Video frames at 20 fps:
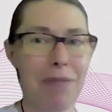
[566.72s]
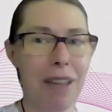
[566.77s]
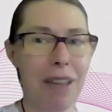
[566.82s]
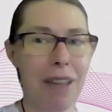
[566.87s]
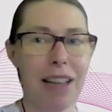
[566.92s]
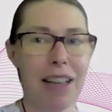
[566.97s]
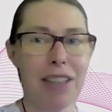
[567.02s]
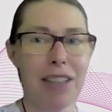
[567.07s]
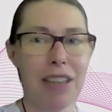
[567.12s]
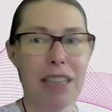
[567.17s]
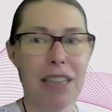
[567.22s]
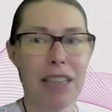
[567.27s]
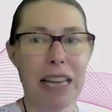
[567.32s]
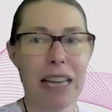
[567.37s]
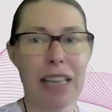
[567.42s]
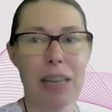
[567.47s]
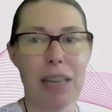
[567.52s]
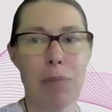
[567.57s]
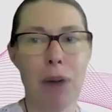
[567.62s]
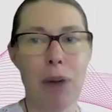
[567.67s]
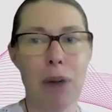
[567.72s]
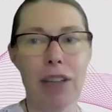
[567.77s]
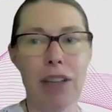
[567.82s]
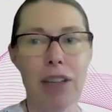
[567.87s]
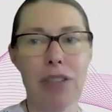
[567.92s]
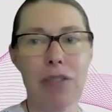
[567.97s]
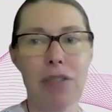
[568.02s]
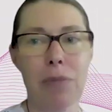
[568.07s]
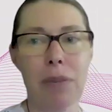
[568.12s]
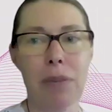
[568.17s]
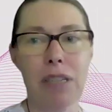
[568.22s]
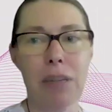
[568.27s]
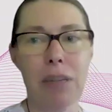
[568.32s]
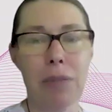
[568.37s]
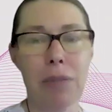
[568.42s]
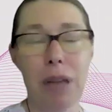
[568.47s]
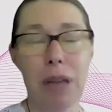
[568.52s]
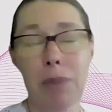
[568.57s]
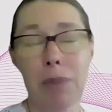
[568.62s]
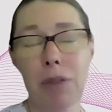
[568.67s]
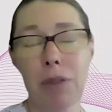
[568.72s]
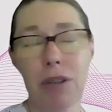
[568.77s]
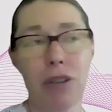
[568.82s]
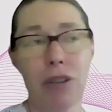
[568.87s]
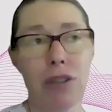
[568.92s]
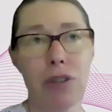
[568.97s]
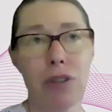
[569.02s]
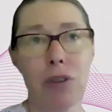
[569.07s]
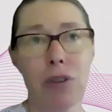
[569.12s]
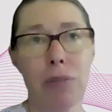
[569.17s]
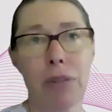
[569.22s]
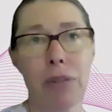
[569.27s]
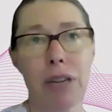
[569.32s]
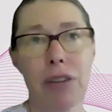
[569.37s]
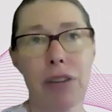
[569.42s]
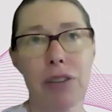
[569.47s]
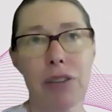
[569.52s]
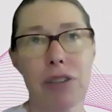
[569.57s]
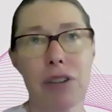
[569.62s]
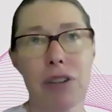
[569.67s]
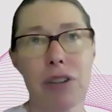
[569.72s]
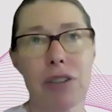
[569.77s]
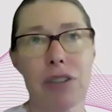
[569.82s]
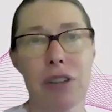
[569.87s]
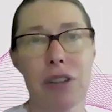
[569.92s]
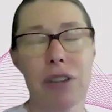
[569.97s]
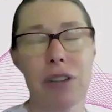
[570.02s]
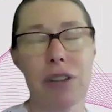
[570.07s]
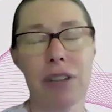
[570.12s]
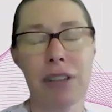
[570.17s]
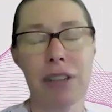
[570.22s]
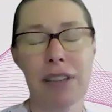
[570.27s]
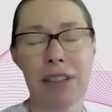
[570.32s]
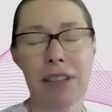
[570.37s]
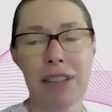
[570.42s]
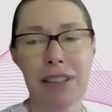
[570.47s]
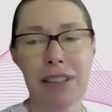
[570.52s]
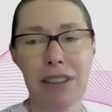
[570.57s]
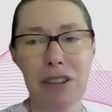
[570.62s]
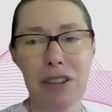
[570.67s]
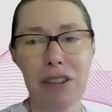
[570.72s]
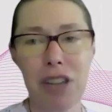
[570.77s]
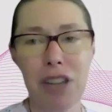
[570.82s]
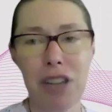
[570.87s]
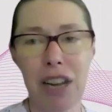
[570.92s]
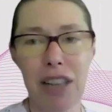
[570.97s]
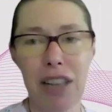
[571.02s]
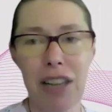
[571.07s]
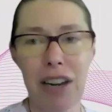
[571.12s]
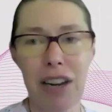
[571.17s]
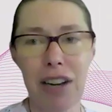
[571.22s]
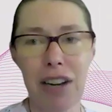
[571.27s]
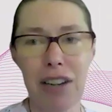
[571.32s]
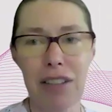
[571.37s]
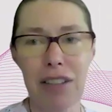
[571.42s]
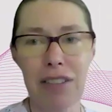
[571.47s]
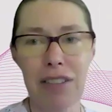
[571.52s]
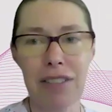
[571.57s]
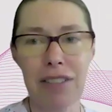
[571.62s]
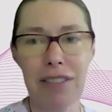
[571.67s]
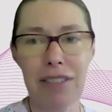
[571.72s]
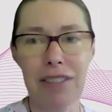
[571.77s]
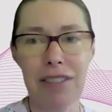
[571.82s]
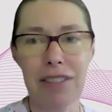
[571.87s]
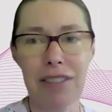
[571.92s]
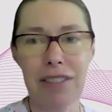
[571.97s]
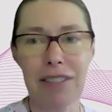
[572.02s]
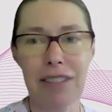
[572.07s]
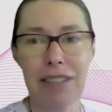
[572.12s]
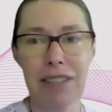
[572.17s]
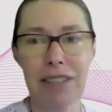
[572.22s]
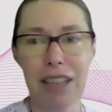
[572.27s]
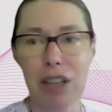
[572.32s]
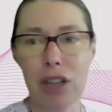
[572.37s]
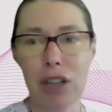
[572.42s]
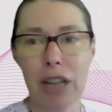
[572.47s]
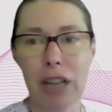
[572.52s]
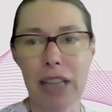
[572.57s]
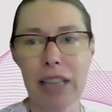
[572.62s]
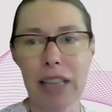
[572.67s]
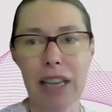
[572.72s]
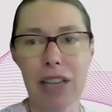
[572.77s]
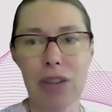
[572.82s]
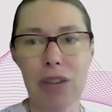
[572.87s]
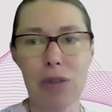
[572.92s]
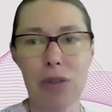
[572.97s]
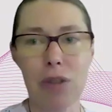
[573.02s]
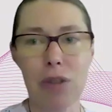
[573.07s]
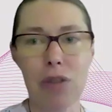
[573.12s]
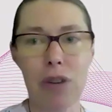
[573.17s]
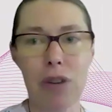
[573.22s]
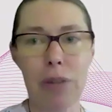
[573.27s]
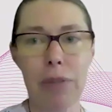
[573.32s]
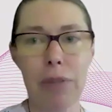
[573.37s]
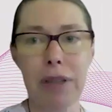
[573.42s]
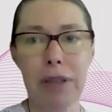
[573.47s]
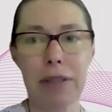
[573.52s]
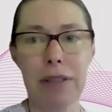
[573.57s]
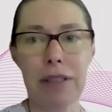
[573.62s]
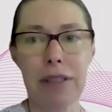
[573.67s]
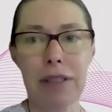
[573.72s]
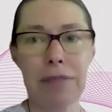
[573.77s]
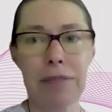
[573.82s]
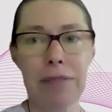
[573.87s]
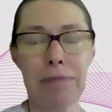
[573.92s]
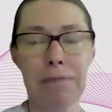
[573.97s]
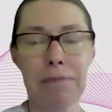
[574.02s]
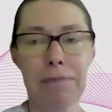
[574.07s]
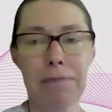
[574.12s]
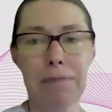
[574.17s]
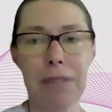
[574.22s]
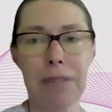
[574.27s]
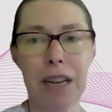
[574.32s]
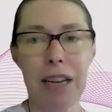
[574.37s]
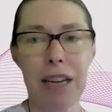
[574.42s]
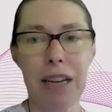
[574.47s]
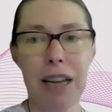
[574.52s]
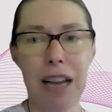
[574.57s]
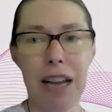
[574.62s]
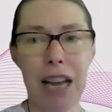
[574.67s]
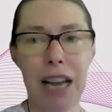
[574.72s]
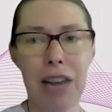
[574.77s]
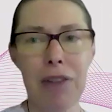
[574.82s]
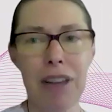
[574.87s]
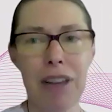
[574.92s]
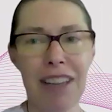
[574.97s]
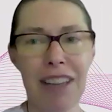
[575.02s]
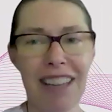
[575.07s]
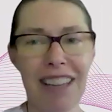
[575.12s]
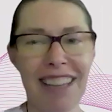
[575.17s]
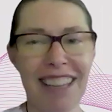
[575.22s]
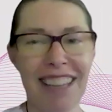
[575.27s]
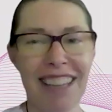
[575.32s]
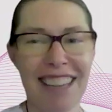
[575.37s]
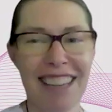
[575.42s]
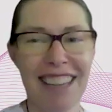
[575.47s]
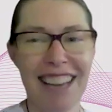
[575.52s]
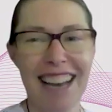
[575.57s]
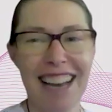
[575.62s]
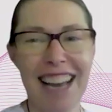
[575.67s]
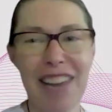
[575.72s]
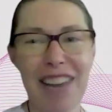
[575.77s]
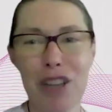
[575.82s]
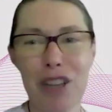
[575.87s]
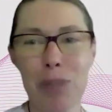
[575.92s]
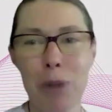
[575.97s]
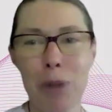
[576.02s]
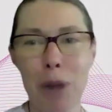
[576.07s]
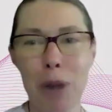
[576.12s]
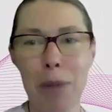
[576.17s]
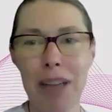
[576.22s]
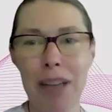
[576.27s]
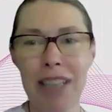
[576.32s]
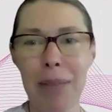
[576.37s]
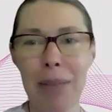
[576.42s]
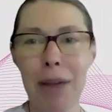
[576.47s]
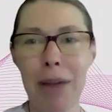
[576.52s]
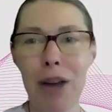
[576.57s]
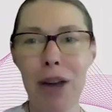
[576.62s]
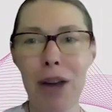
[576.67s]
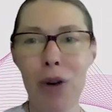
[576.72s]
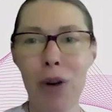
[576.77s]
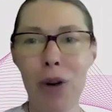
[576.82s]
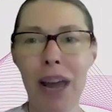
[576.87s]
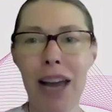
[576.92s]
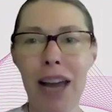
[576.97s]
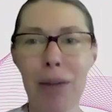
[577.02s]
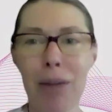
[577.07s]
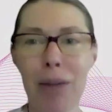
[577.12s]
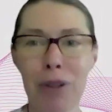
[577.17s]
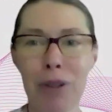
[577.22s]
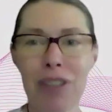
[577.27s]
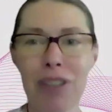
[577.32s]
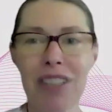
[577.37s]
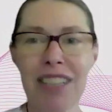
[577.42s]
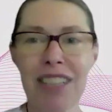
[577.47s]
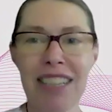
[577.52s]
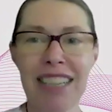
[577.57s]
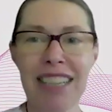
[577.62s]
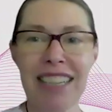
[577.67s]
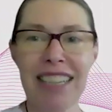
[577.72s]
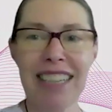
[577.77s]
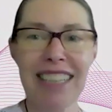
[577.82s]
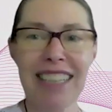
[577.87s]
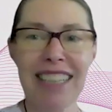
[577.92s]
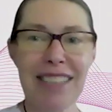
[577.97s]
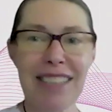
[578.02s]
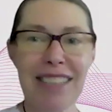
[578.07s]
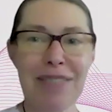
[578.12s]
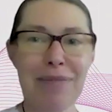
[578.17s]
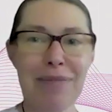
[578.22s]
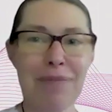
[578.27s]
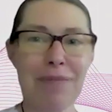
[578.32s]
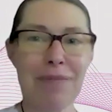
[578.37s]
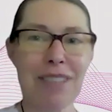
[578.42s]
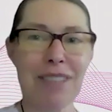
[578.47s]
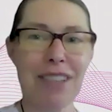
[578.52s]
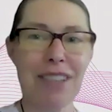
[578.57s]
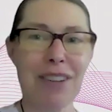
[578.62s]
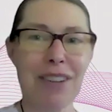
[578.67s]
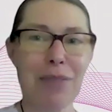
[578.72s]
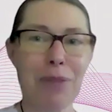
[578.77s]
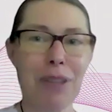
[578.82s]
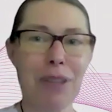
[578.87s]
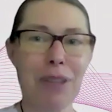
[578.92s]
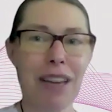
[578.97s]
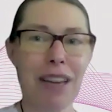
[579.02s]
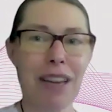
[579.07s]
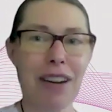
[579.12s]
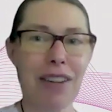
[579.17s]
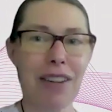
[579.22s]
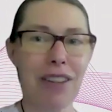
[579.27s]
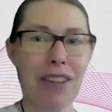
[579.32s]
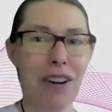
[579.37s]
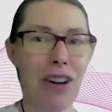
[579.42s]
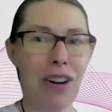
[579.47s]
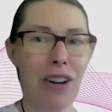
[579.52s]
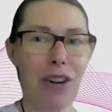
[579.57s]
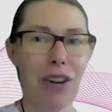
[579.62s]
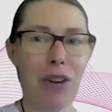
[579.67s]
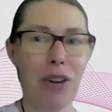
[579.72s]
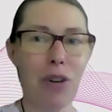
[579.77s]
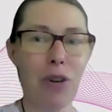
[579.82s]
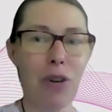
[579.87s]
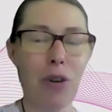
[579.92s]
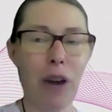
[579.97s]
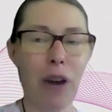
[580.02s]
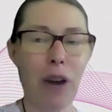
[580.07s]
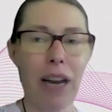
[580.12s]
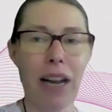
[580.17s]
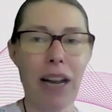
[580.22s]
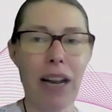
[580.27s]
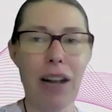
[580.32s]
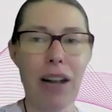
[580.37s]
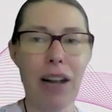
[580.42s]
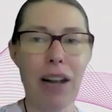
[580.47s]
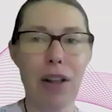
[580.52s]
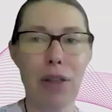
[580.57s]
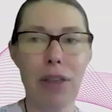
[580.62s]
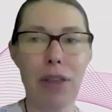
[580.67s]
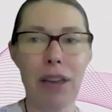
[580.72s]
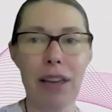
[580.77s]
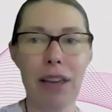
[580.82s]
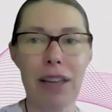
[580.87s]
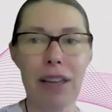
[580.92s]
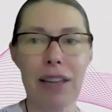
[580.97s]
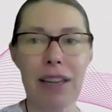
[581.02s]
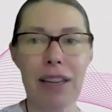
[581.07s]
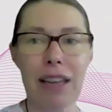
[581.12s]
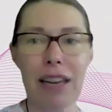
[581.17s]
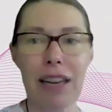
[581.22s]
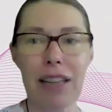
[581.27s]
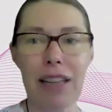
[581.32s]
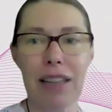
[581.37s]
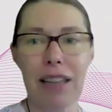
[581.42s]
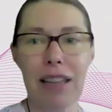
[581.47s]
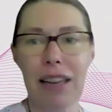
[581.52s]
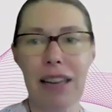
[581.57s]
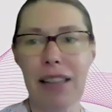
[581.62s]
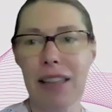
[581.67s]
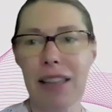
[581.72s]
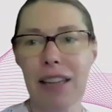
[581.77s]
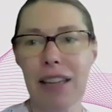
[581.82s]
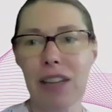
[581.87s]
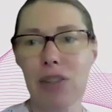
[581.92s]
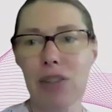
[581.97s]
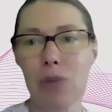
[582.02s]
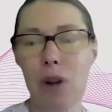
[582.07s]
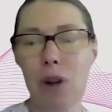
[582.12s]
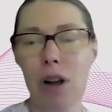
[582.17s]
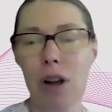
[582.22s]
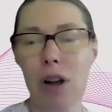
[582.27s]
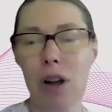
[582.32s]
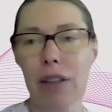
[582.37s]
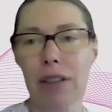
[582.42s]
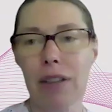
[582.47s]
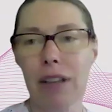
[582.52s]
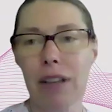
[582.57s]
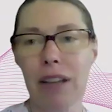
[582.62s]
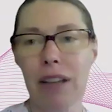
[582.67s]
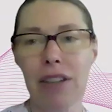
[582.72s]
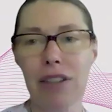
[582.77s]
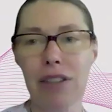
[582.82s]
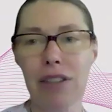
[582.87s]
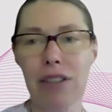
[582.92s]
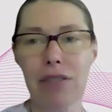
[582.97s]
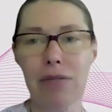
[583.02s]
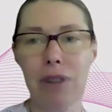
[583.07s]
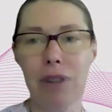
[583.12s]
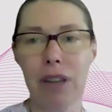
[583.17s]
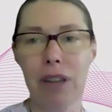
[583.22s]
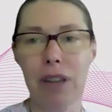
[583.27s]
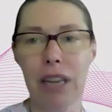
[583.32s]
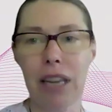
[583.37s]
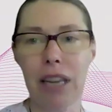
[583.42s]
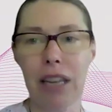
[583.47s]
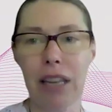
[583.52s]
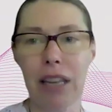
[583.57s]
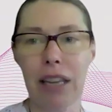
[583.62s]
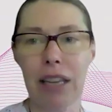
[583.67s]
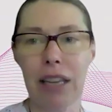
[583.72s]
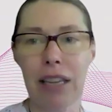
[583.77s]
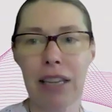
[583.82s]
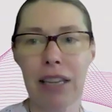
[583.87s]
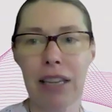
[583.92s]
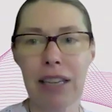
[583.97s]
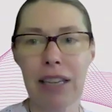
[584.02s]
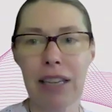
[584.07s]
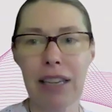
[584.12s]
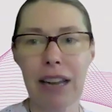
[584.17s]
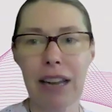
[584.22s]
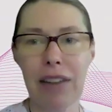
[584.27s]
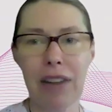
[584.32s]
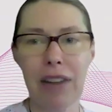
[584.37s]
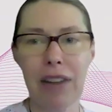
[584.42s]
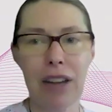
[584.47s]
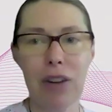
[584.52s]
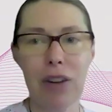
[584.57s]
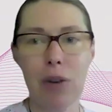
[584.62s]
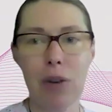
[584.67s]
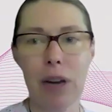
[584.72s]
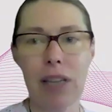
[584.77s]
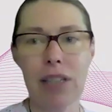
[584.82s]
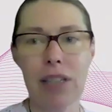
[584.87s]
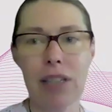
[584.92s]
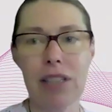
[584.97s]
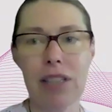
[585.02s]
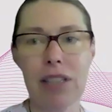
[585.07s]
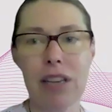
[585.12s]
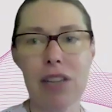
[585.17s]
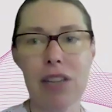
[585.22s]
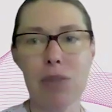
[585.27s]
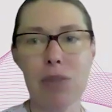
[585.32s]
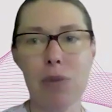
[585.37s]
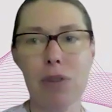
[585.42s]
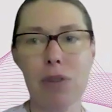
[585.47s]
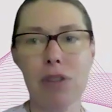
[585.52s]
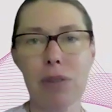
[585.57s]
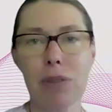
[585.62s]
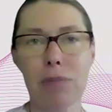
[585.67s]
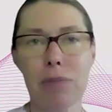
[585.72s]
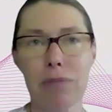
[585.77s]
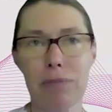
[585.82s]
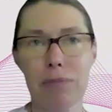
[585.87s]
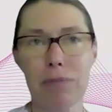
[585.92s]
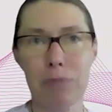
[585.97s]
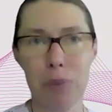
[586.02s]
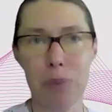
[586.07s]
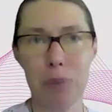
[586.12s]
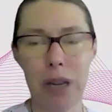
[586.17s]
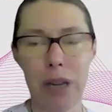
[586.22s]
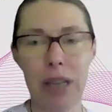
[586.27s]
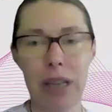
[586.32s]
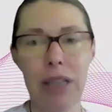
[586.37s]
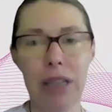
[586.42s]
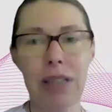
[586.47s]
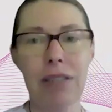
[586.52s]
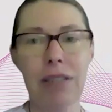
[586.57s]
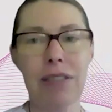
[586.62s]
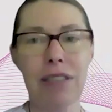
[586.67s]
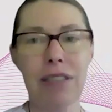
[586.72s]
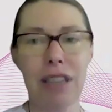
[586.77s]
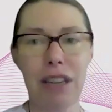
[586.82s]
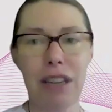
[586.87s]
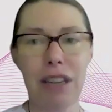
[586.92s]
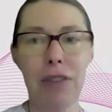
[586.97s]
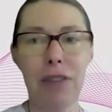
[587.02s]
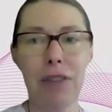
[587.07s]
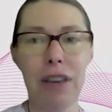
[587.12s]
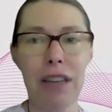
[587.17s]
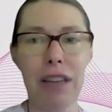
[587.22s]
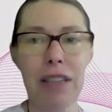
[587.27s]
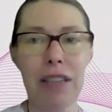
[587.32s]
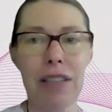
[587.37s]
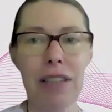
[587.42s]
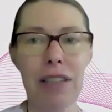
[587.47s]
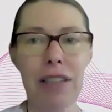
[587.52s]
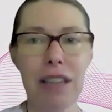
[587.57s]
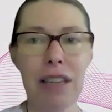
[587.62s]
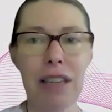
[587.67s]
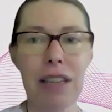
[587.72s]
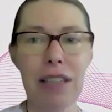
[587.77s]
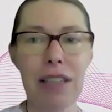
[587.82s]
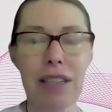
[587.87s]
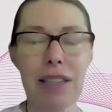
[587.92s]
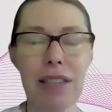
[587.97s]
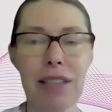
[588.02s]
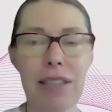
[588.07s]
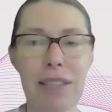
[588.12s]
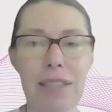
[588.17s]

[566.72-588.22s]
it's a daily practice for me. Sometimes I'll just do it because they're sitting there and they look like they could use a treatment. So I kind of experiment on my own animals. But they're in great health, and anything that's wrong, I just run the Healy. And I've had great success with some pretty significant sicknesses.